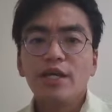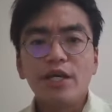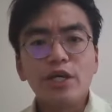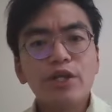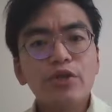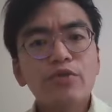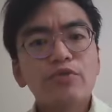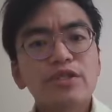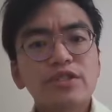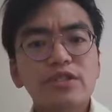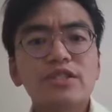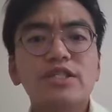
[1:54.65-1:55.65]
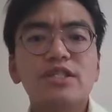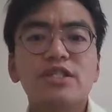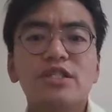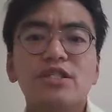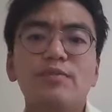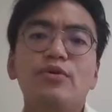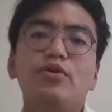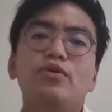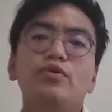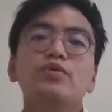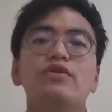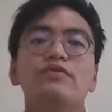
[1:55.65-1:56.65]
Enuresis is a
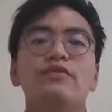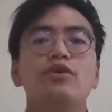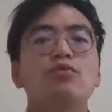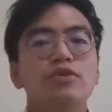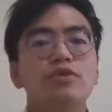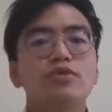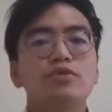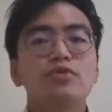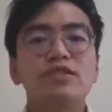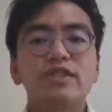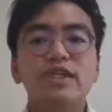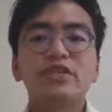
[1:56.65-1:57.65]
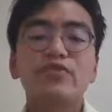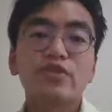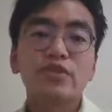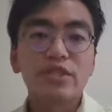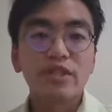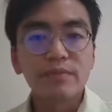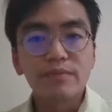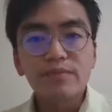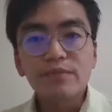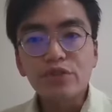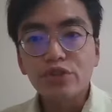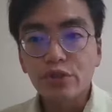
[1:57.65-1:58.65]
typical developmental stage for some
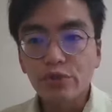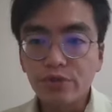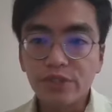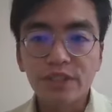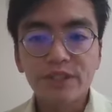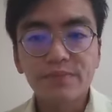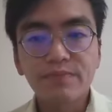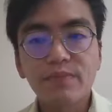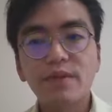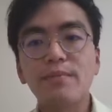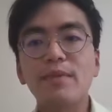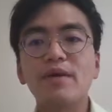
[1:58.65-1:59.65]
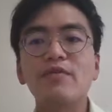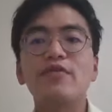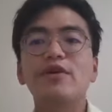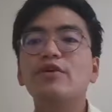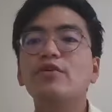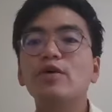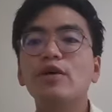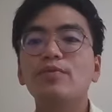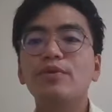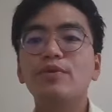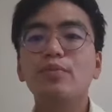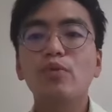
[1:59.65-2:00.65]
children. May very well
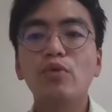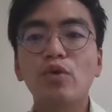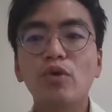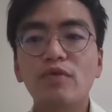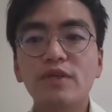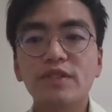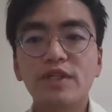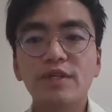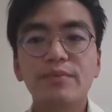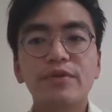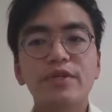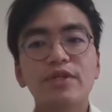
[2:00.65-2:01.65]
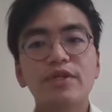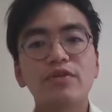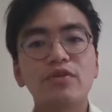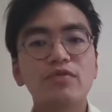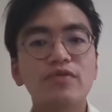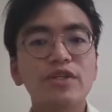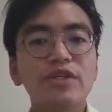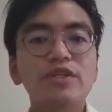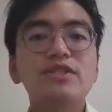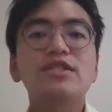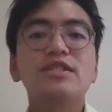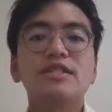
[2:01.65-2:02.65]
be more of a temporary
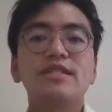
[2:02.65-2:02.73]
inconvenience